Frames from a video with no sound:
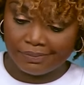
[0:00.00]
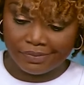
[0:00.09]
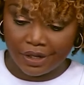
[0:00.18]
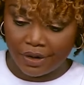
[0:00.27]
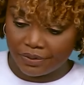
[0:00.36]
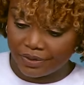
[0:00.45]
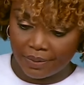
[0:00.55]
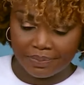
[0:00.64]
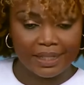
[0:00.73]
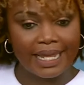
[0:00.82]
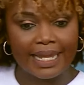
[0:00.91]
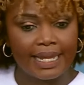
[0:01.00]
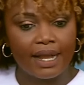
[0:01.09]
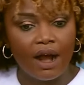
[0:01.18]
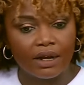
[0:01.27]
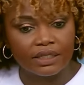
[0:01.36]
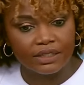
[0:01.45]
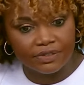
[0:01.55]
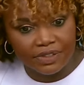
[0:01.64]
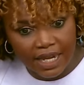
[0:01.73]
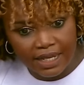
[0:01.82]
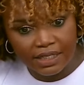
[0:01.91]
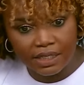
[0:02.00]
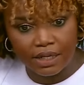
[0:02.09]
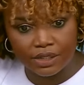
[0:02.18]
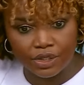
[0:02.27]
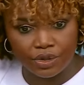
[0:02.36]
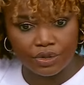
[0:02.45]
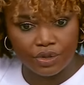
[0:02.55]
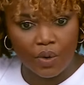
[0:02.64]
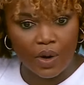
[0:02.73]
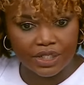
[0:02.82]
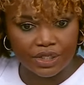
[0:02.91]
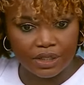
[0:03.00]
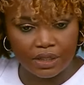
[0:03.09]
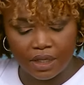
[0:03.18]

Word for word: you know, something like a cognitive test, to the question